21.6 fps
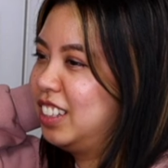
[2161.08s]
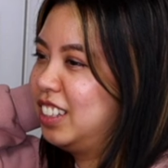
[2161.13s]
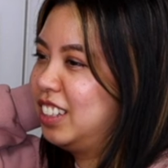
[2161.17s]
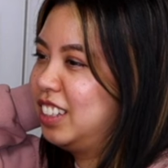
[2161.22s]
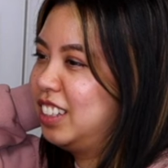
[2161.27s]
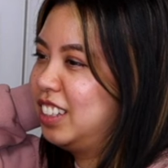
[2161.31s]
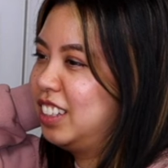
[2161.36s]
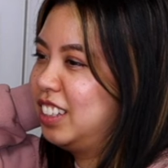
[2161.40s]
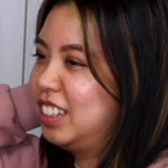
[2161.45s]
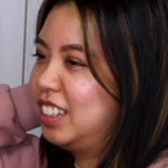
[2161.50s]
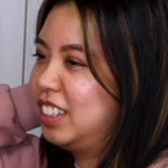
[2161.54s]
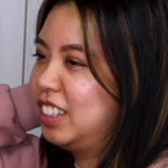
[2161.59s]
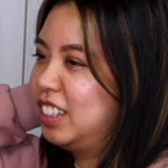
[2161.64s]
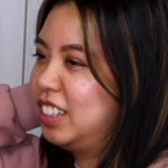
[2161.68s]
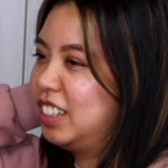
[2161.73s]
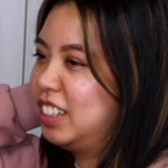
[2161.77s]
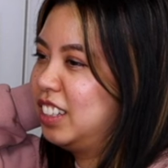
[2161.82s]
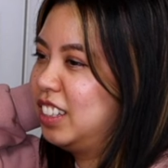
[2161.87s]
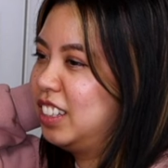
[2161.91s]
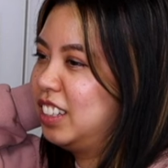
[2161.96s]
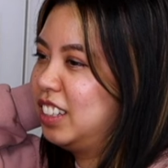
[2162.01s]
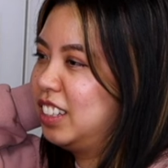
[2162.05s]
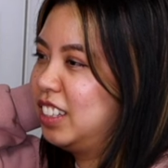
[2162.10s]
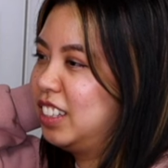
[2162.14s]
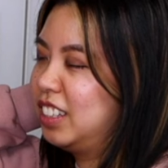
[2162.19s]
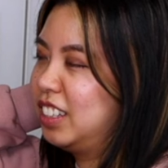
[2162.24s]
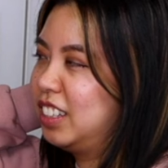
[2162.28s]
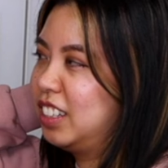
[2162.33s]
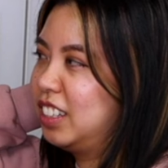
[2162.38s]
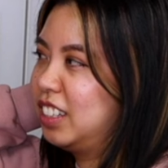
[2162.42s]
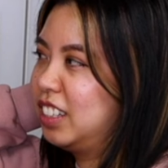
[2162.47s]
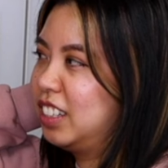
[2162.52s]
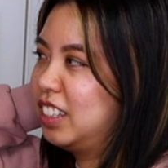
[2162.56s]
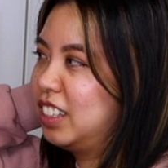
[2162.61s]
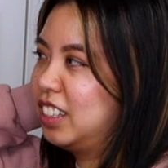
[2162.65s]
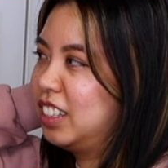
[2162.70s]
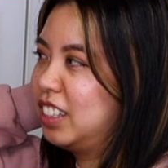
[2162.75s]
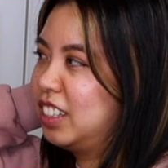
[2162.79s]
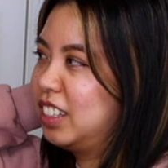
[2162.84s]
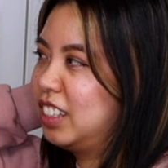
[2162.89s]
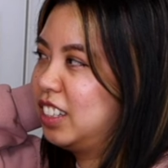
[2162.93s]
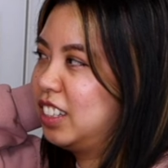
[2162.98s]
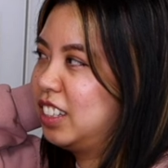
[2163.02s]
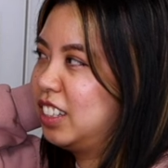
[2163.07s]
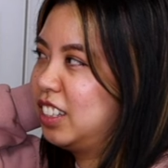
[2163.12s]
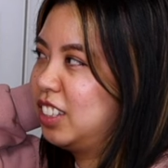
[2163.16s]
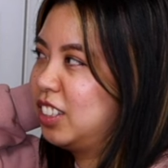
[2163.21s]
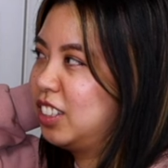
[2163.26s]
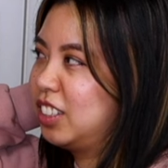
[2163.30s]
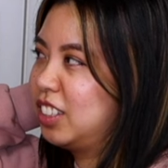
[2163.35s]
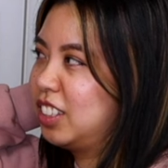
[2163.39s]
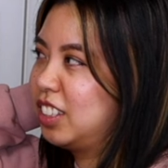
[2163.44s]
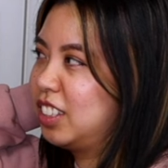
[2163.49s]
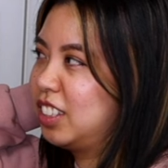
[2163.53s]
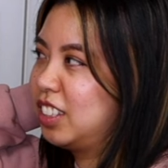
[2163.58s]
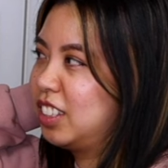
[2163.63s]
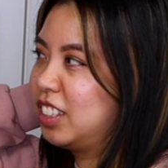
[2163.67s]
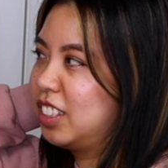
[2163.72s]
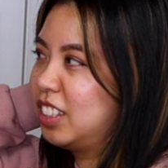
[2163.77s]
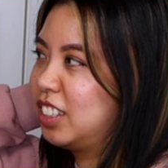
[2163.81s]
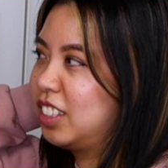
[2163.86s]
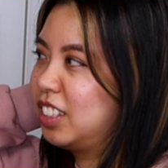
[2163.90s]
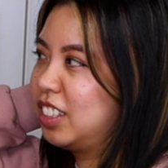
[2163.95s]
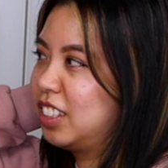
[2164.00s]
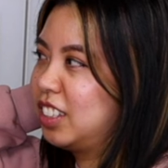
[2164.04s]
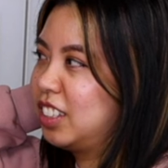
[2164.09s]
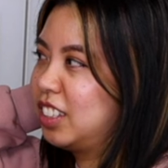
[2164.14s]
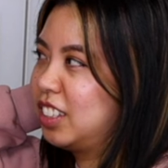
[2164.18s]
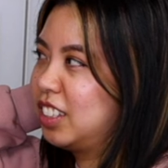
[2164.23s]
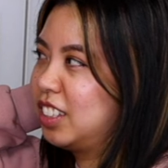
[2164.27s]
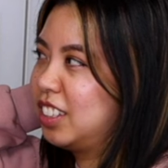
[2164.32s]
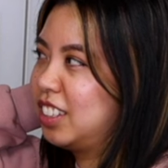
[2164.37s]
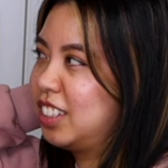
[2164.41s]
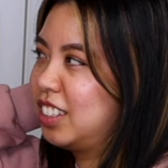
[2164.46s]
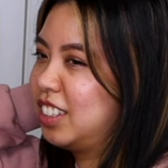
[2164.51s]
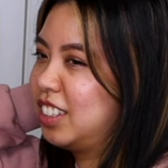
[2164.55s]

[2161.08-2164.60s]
The person shown says nothing.